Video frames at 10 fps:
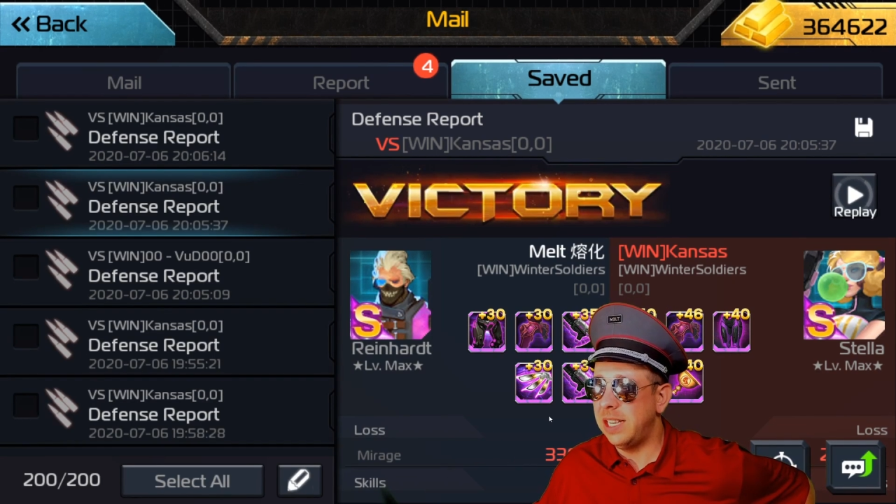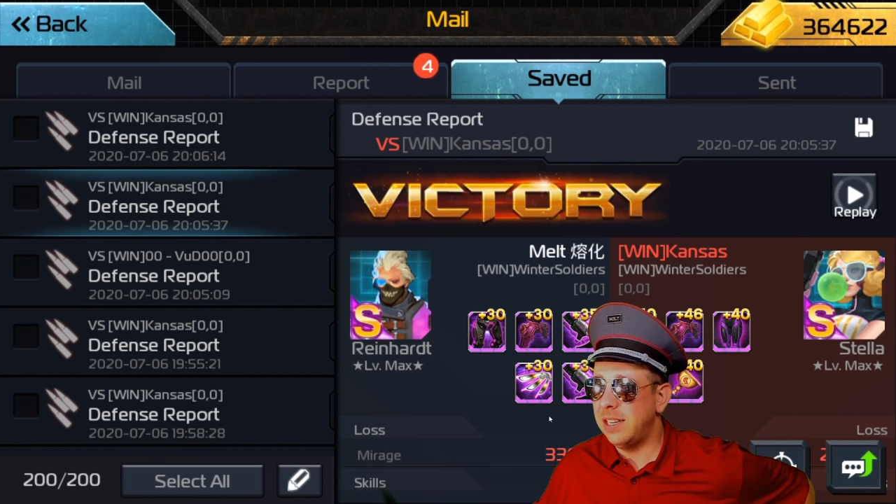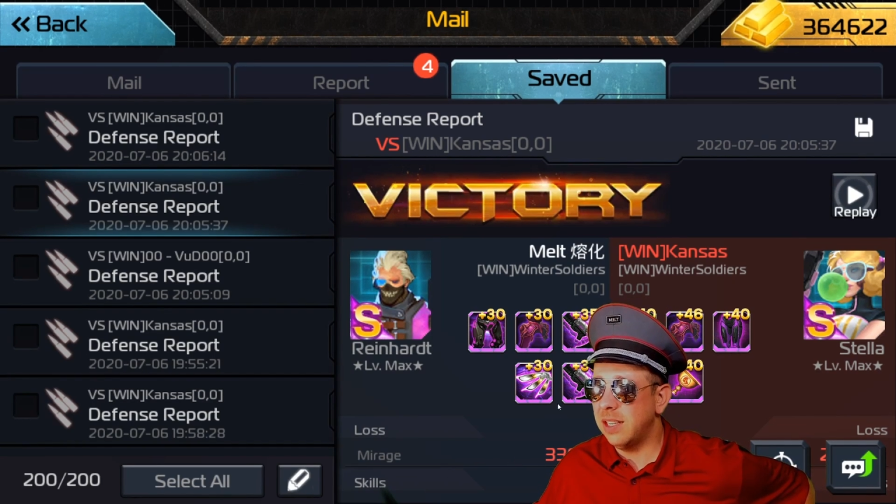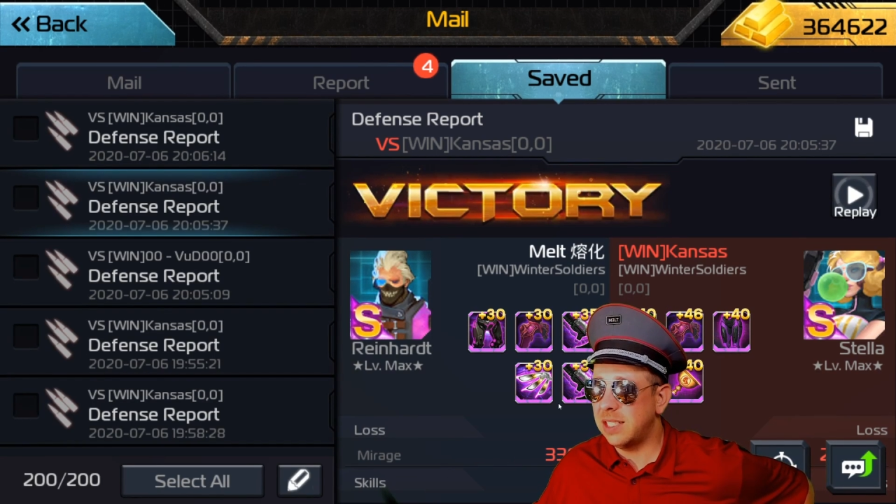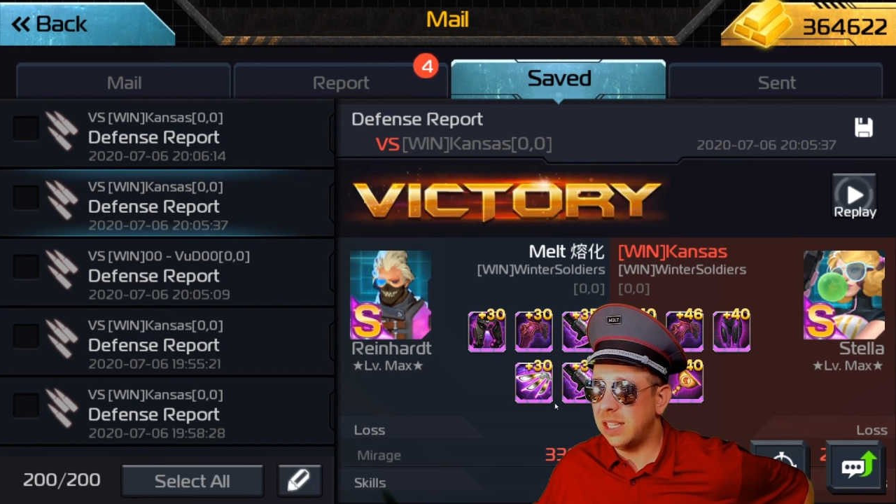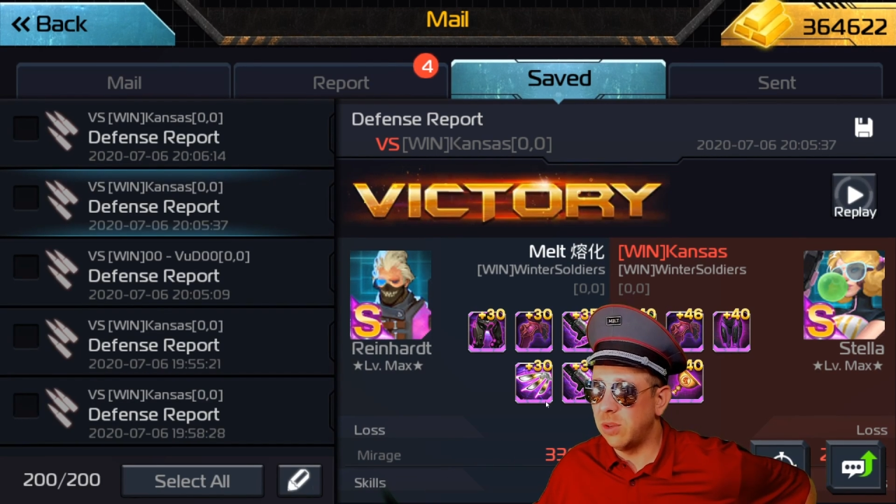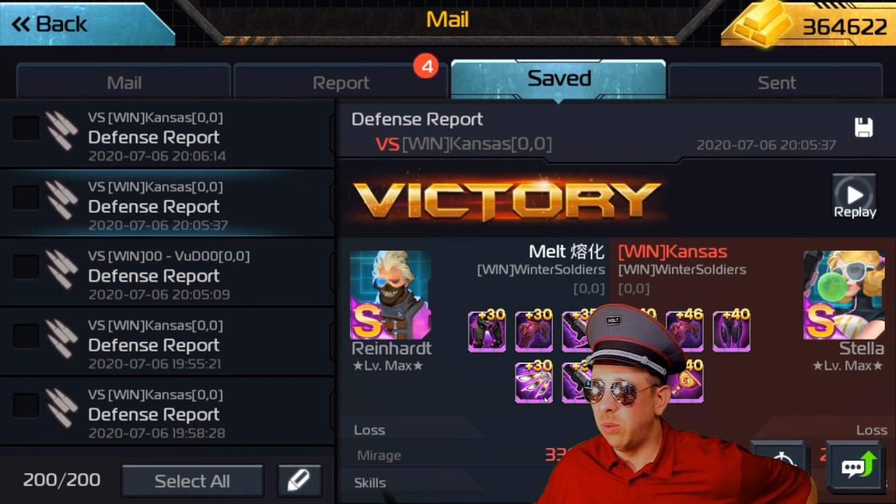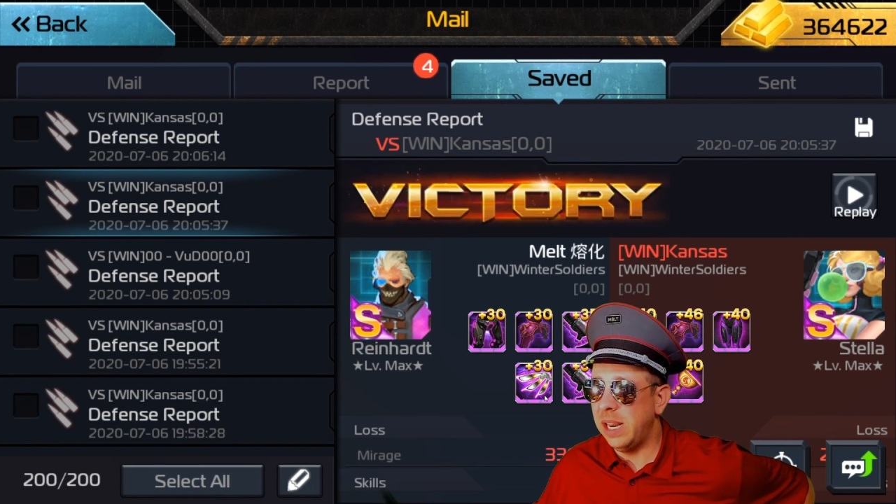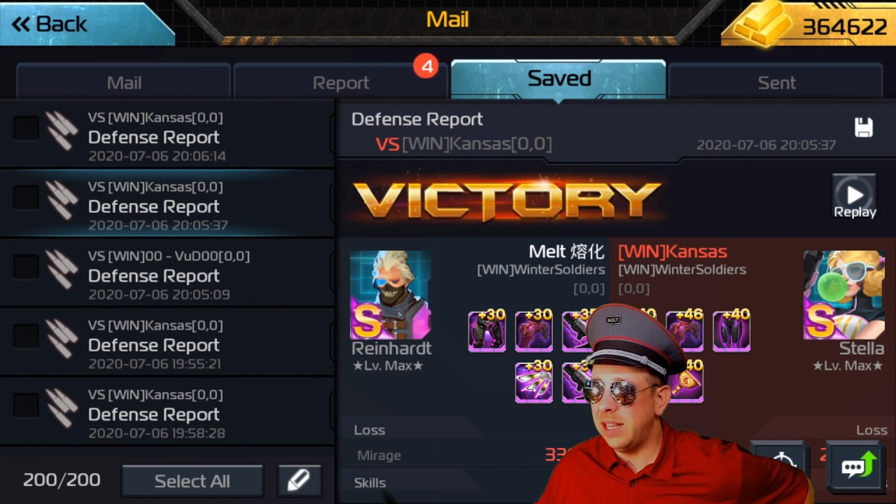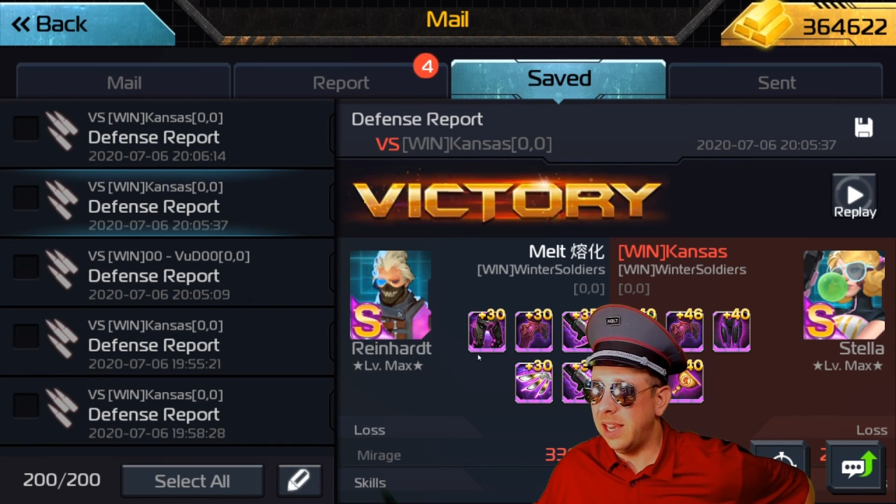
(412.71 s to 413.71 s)
He does get the
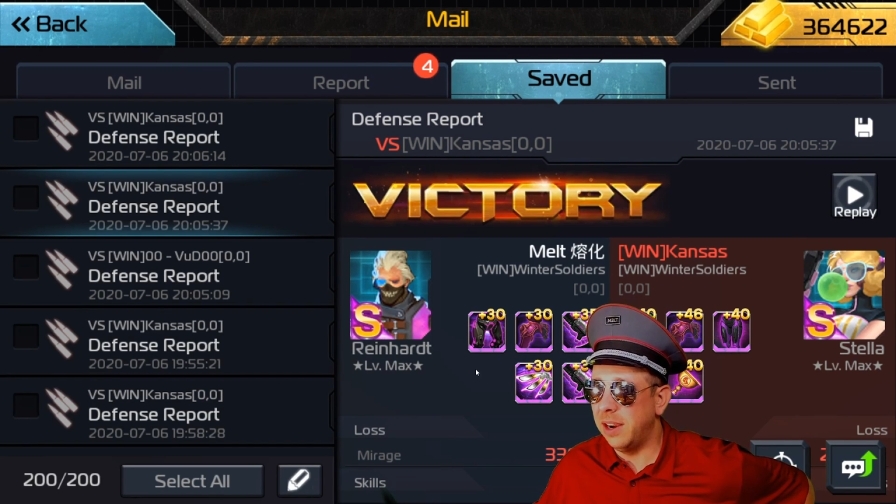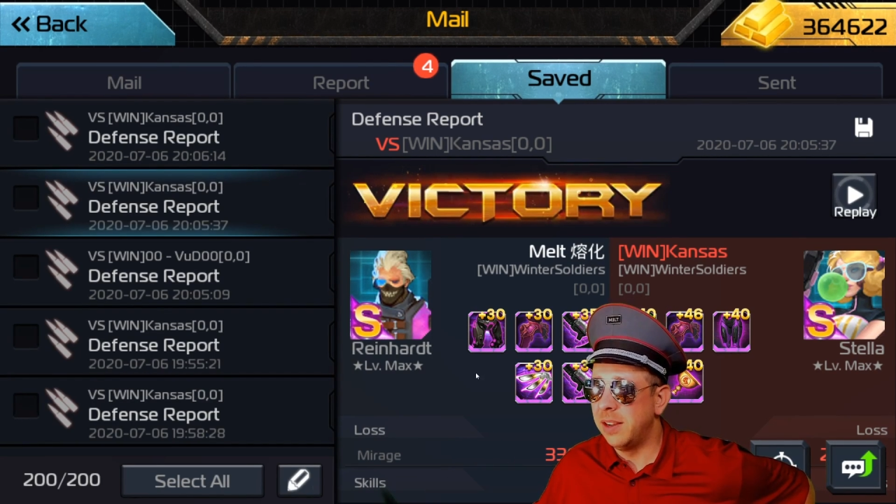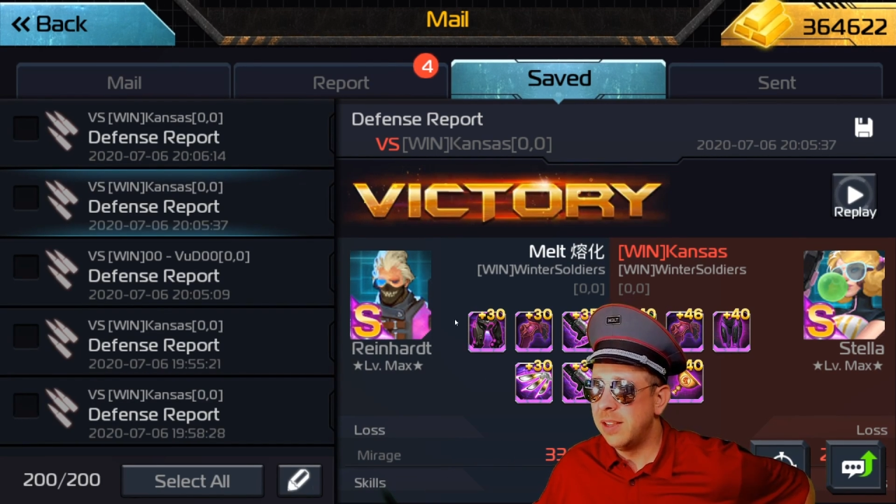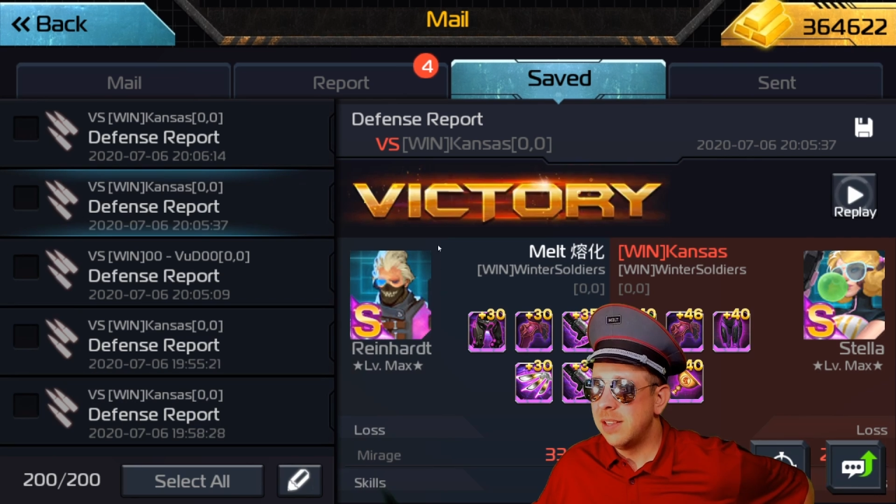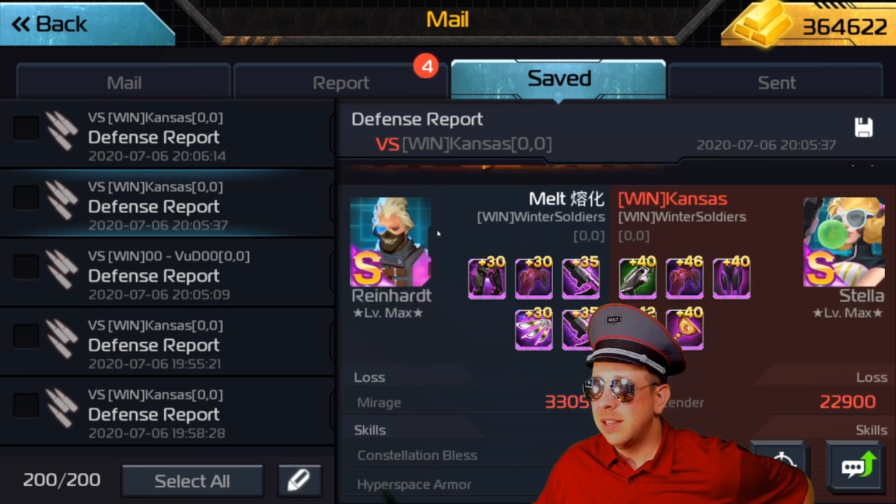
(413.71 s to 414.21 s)
win there,